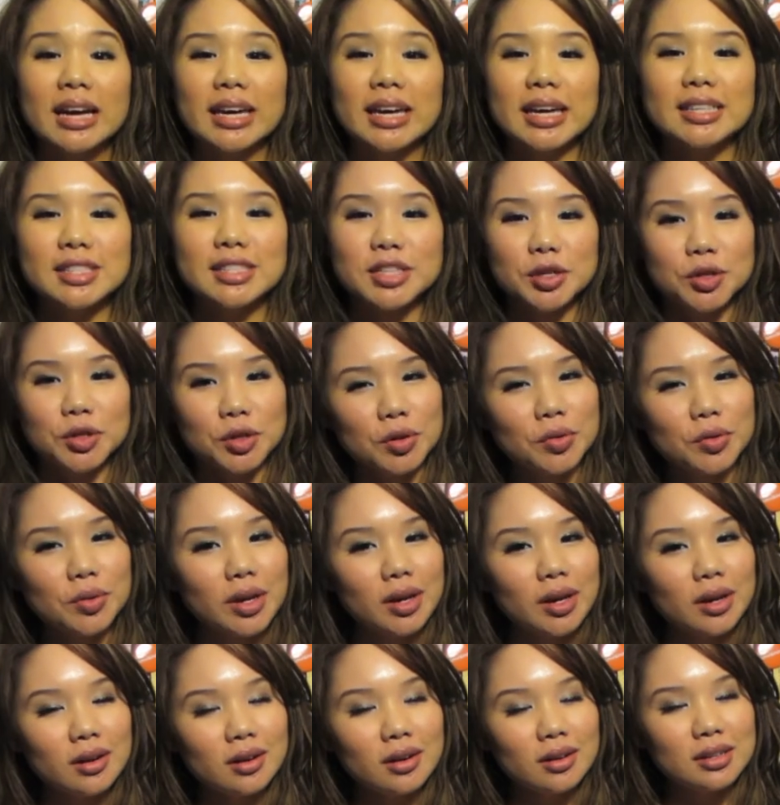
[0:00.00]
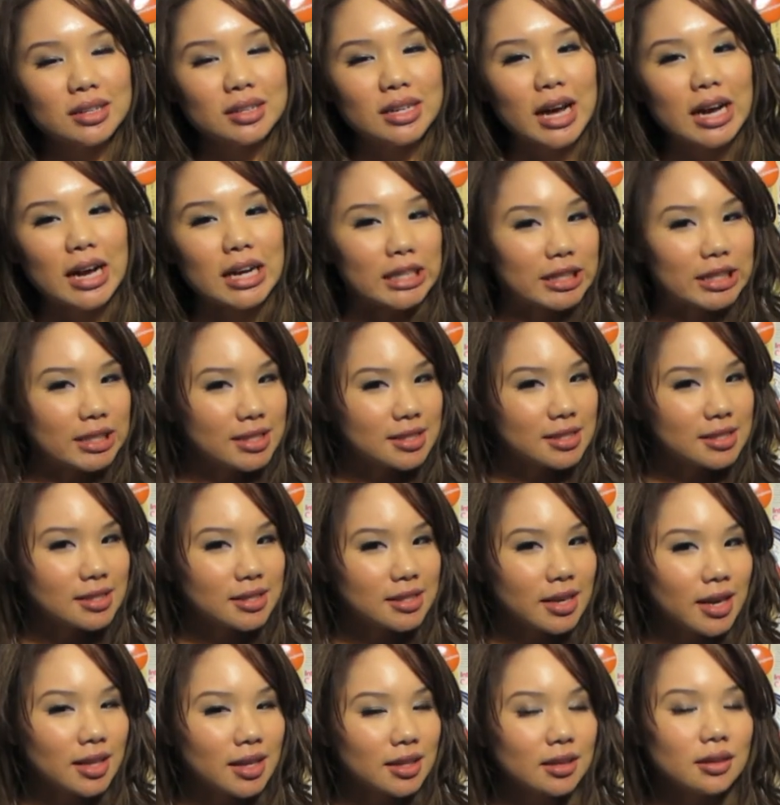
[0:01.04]
It's a new year, a clean
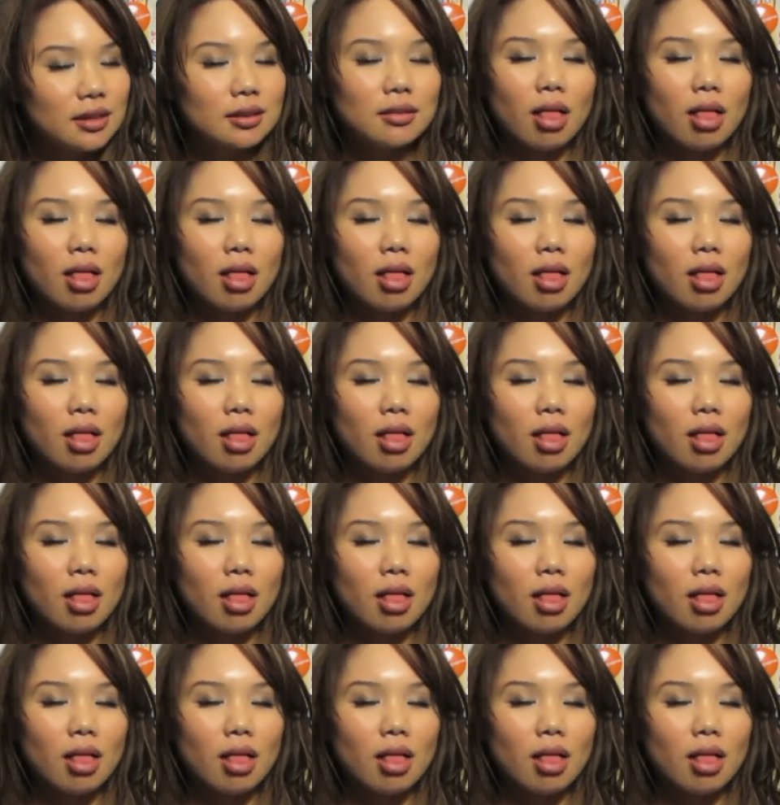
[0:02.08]
slate.